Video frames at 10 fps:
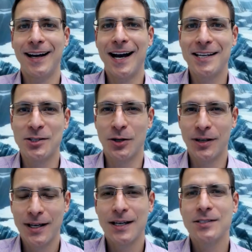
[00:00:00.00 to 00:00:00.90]

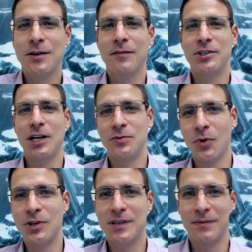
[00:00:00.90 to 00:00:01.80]
Eisner. Some of them
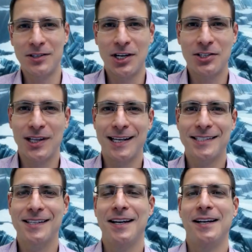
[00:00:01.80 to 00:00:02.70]
changed more, some of them changed
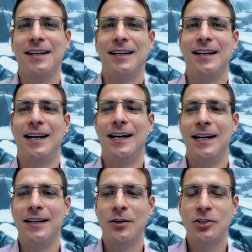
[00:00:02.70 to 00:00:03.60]
less.
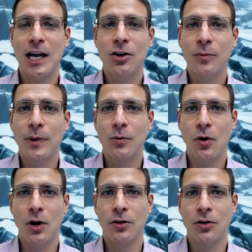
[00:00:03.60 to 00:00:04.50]
Jack Kirby
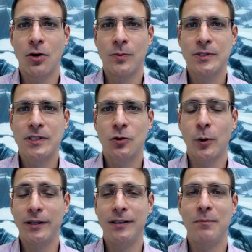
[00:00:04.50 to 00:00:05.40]
wrote under almost
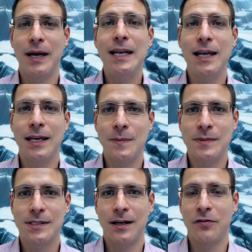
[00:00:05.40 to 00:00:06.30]
20 pen
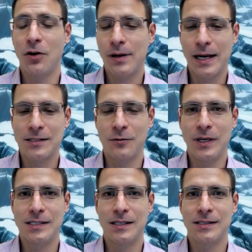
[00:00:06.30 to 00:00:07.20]
names for all kinds
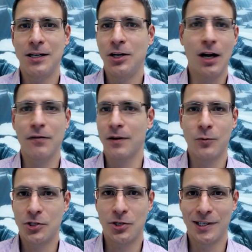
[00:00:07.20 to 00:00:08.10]
of reasons, and none of
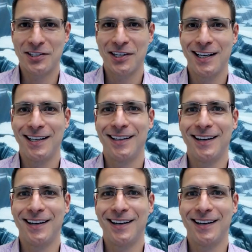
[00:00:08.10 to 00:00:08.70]
them were Jewish.